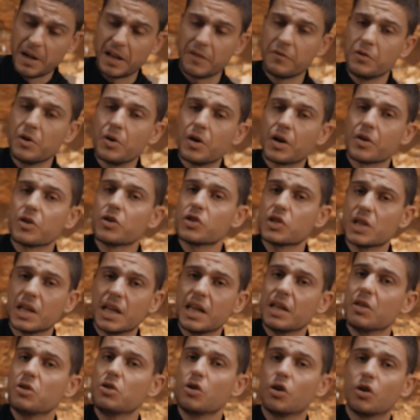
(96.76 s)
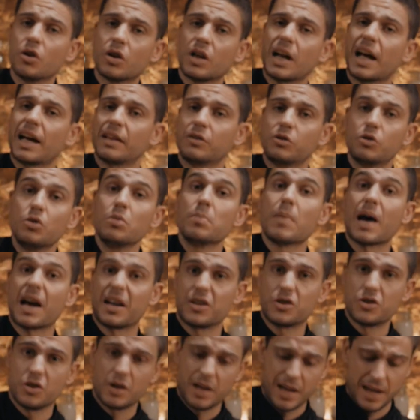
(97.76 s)
But if you are using it, don't add too
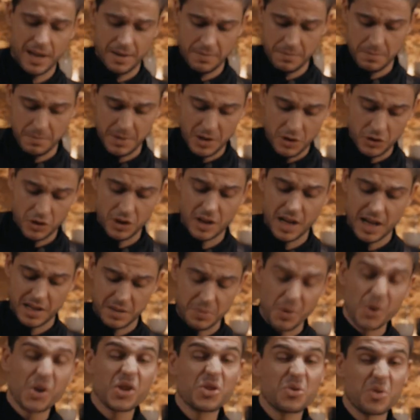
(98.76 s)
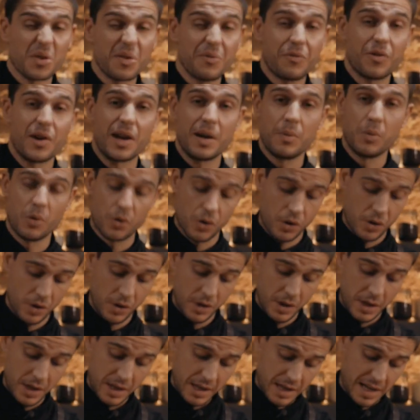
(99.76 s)
much, okay? Because it has very strong flavor,
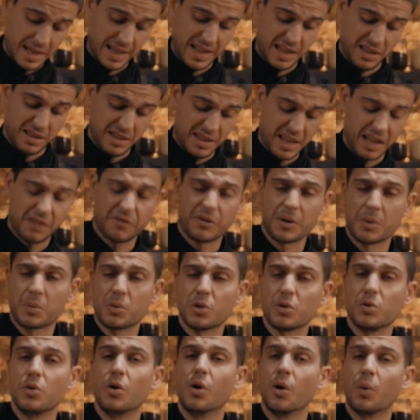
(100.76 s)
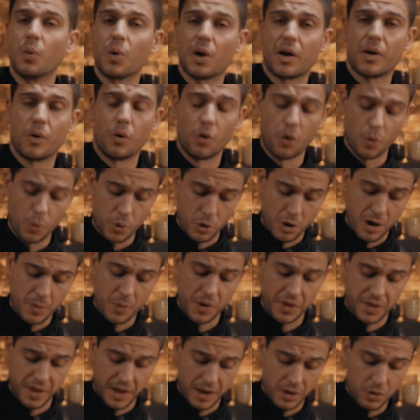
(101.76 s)
and that flavor would go over
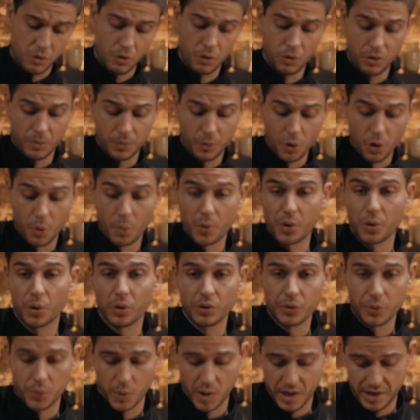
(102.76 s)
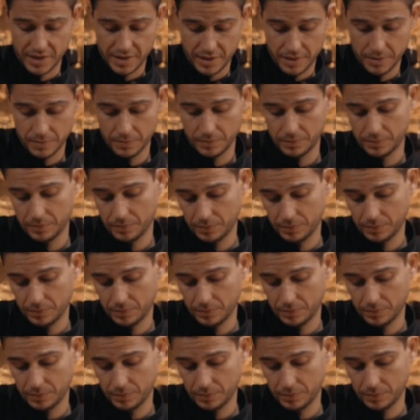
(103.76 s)
everything, or over all the rest.